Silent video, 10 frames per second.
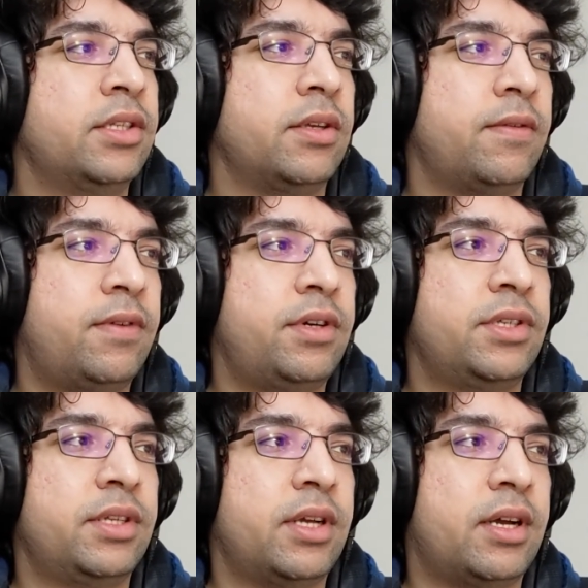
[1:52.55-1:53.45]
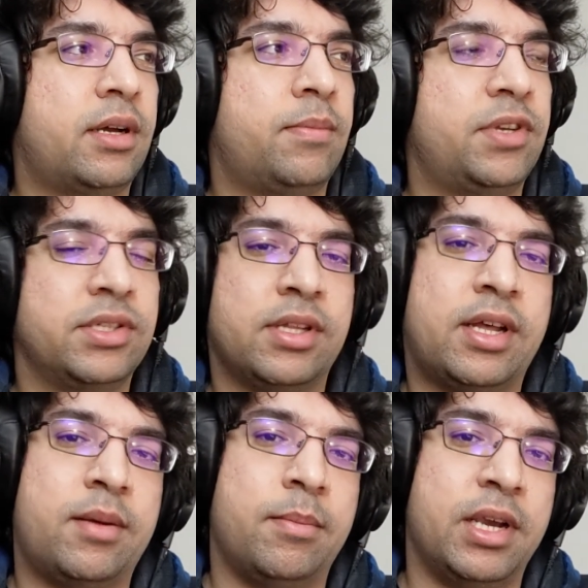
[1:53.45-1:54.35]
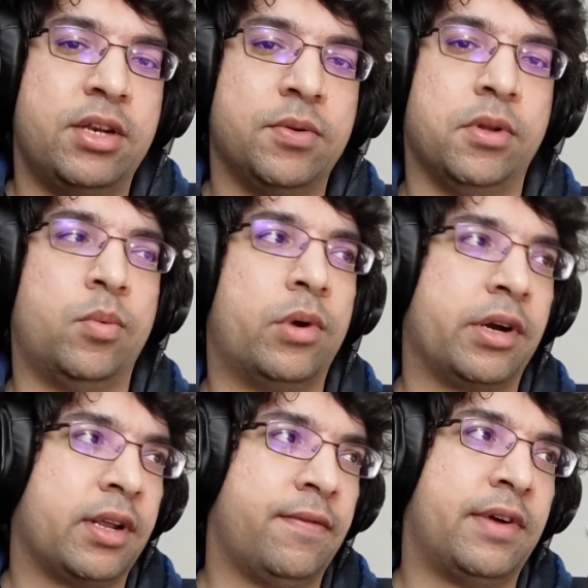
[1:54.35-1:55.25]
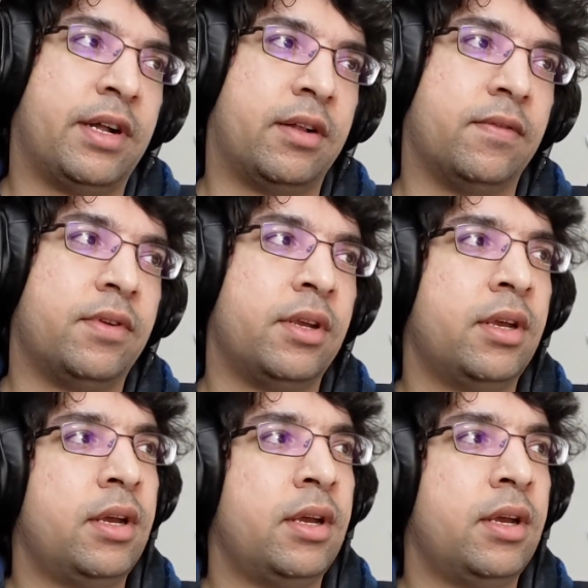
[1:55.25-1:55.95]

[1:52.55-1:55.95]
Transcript: So first, there's a lot of manual work involved,